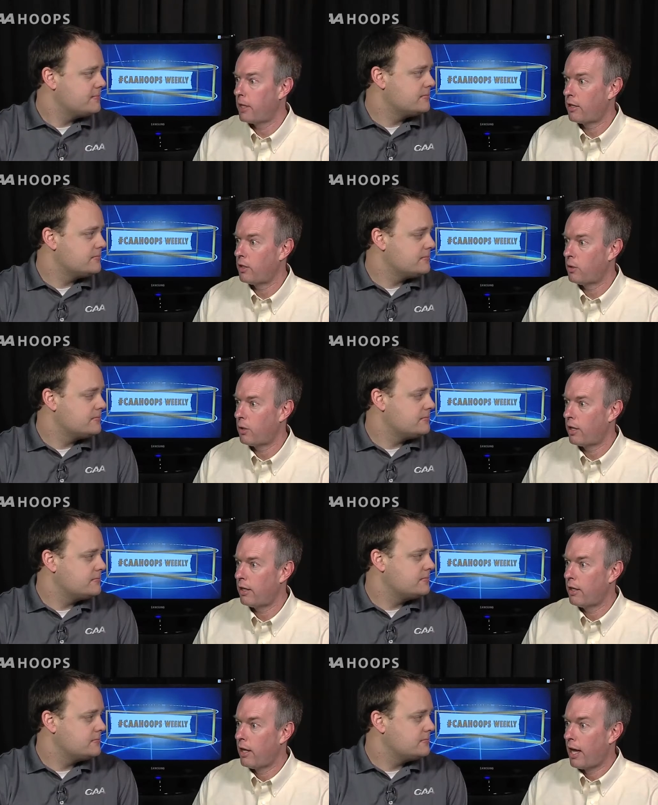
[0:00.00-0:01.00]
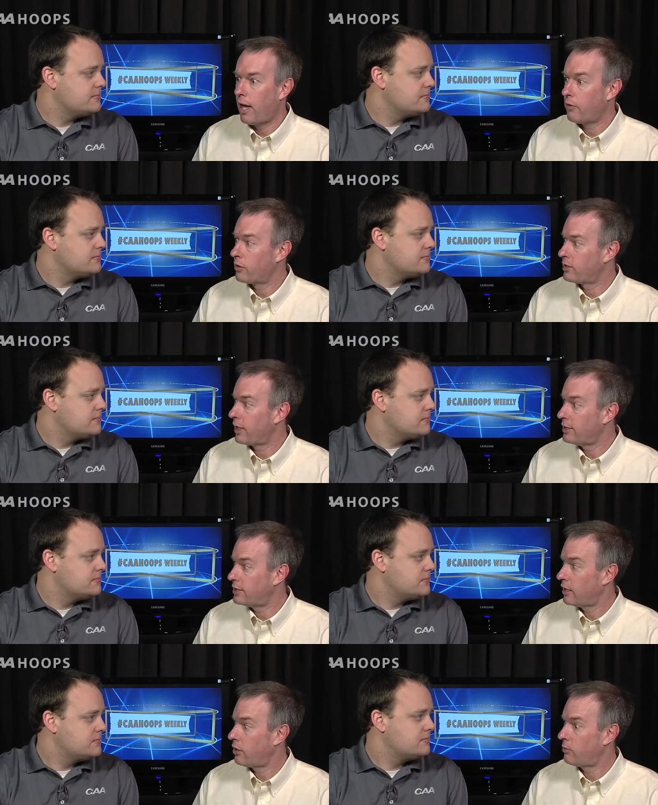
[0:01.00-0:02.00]
Speaker 1: and I know uh, have their
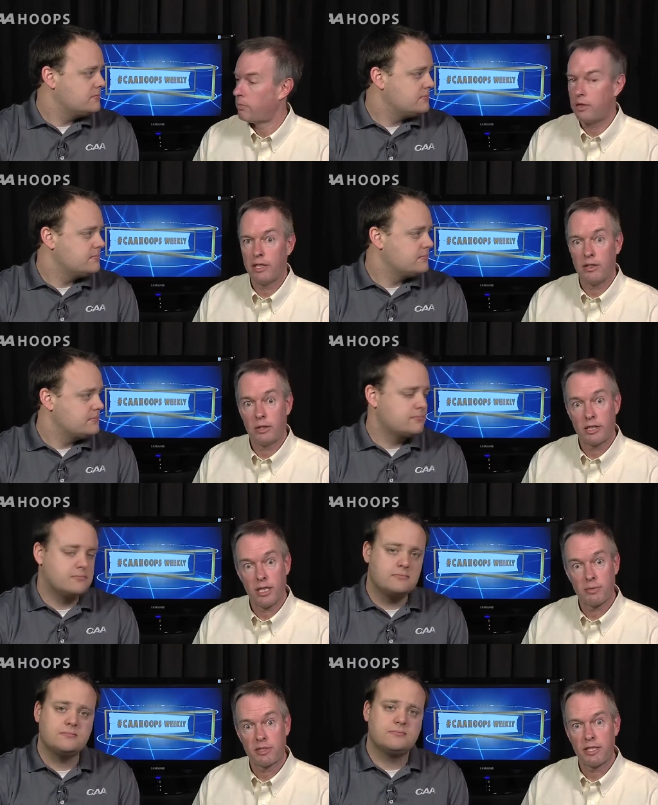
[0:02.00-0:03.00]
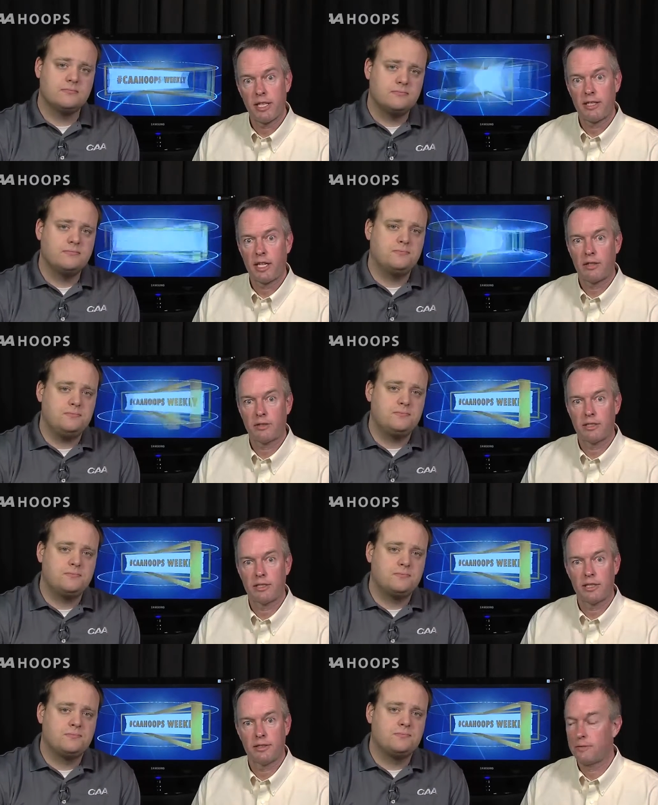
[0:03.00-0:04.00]
sights set on leading their teams to CAA titles this
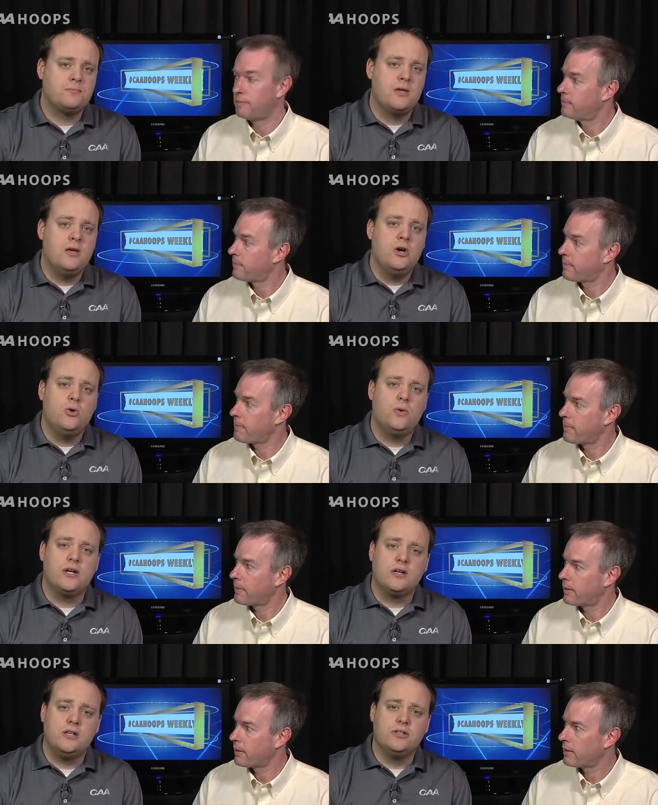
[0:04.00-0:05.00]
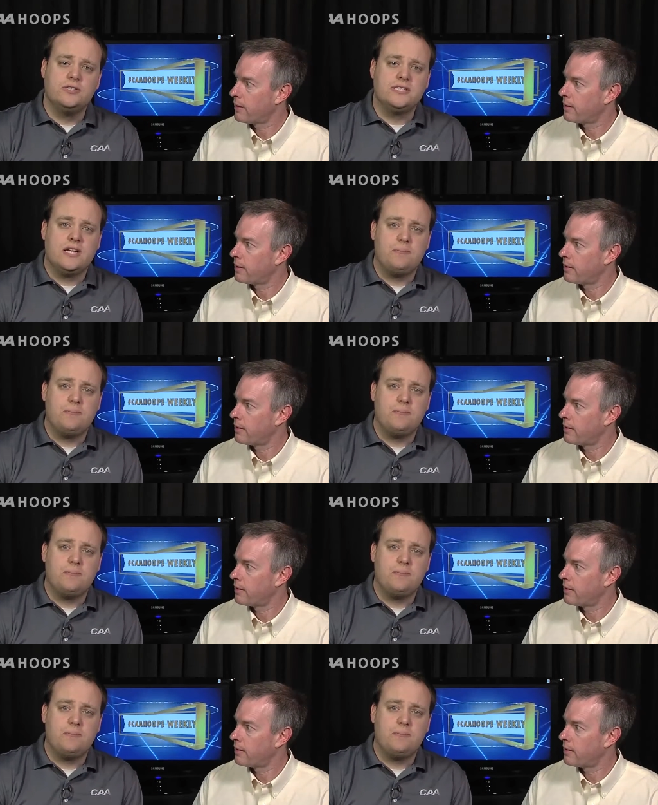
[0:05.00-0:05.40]
season.
Speaker 2: We conclude this